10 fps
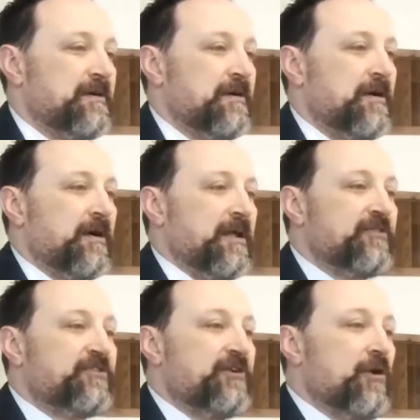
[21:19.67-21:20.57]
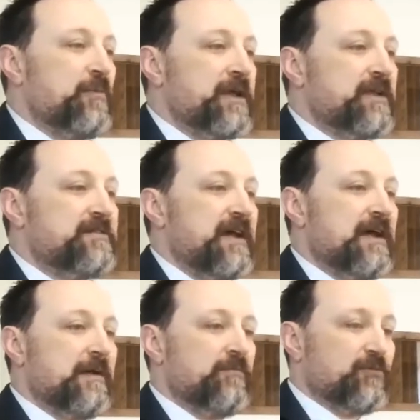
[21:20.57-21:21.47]
And so many
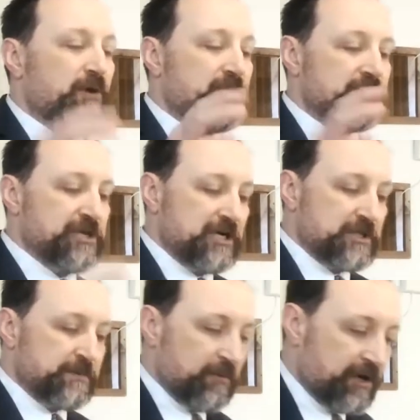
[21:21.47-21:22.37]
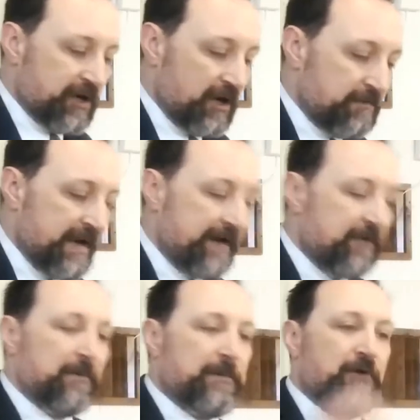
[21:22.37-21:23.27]
times when judgment would come down
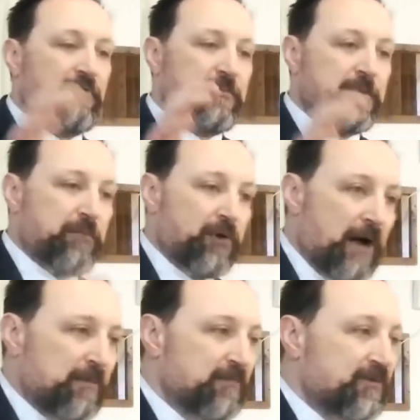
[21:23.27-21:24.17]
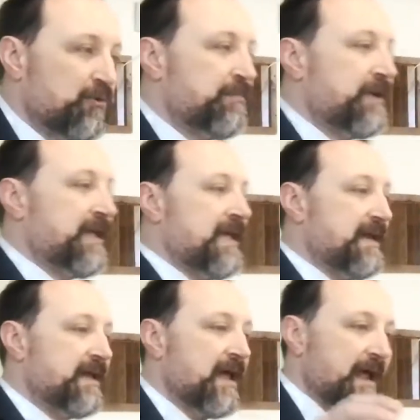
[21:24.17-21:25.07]
upon them and problems would begin
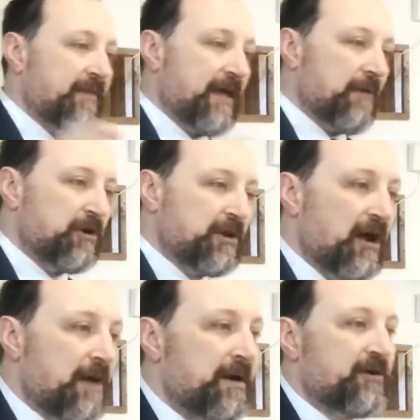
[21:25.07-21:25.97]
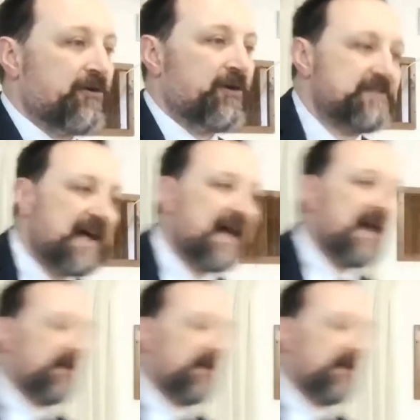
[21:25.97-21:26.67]
and they would come under attack,